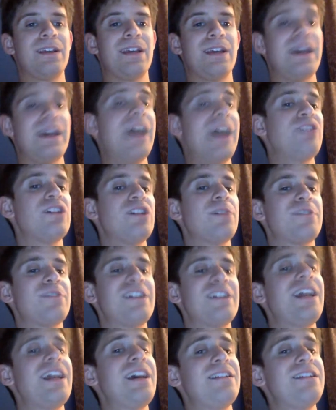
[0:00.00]
Edge ended up
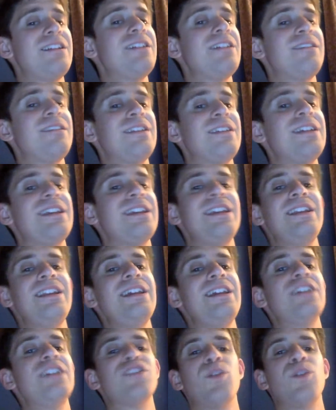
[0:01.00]
saying that he didn't think he
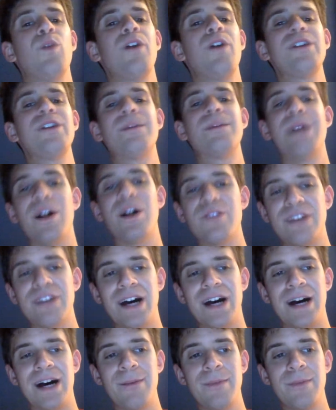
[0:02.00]
needed to worry about
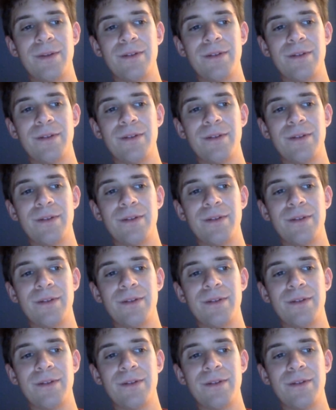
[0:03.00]
Dom.